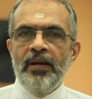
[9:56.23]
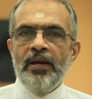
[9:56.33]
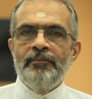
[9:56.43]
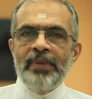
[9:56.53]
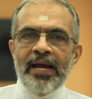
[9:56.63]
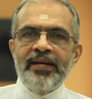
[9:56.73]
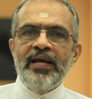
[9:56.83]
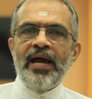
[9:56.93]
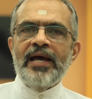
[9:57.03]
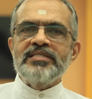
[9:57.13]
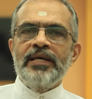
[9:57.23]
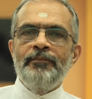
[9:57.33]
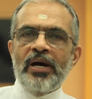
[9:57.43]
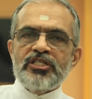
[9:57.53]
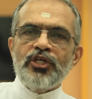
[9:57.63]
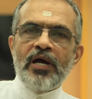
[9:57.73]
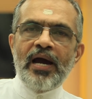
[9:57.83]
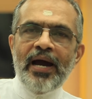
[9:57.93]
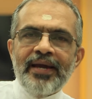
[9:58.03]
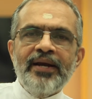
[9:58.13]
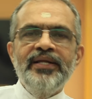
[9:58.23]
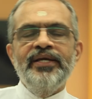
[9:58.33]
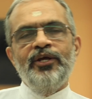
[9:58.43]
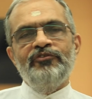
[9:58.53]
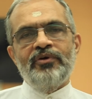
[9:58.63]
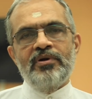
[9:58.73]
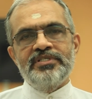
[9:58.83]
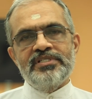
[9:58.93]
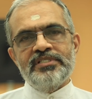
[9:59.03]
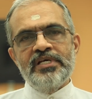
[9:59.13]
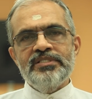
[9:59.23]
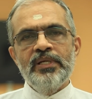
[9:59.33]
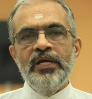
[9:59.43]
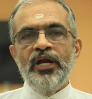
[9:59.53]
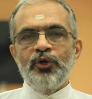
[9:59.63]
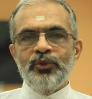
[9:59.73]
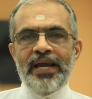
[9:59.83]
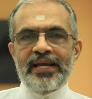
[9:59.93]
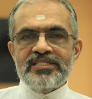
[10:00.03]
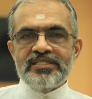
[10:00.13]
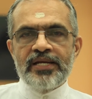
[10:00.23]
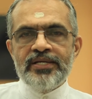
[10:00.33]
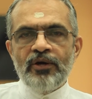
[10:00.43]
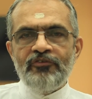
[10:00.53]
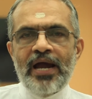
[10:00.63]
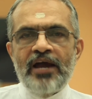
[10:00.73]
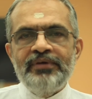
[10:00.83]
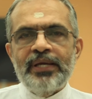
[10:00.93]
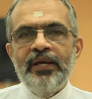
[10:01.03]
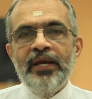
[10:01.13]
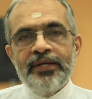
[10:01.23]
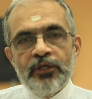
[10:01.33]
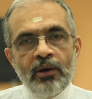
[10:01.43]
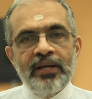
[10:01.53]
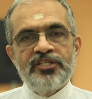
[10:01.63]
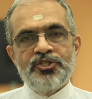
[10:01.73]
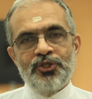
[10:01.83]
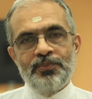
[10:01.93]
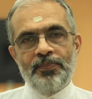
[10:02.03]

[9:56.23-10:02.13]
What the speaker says: Man has a much higher degree of consciousness to the extent of having knowledge